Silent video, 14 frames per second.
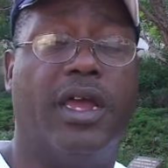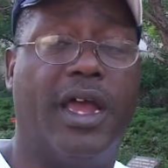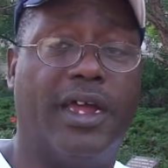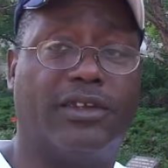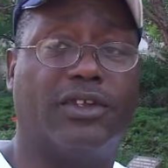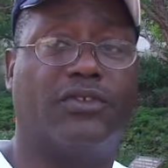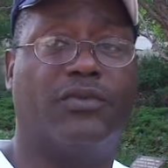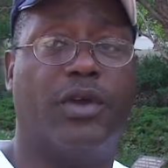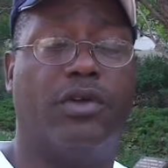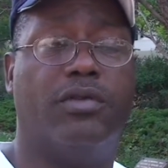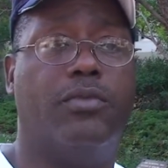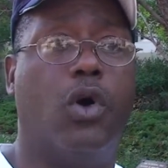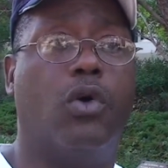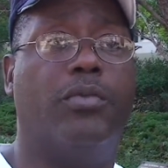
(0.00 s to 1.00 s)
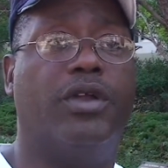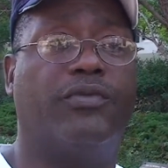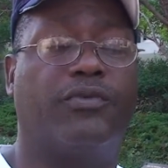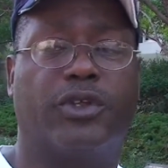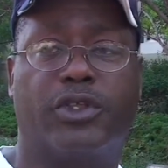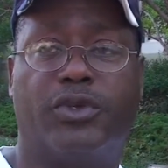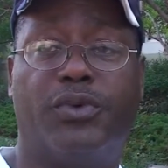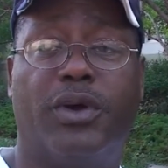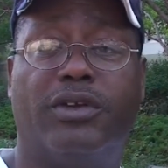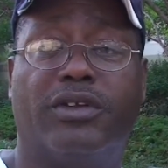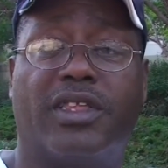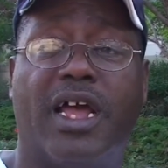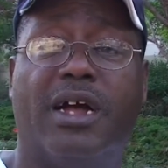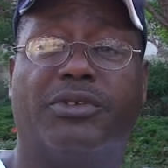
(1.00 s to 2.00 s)
at this very moment for
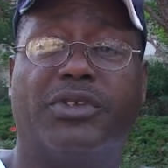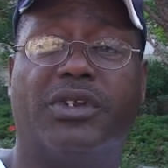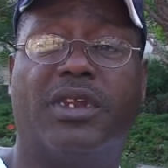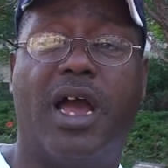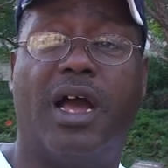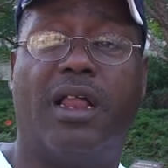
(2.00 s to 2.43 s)
$200,000.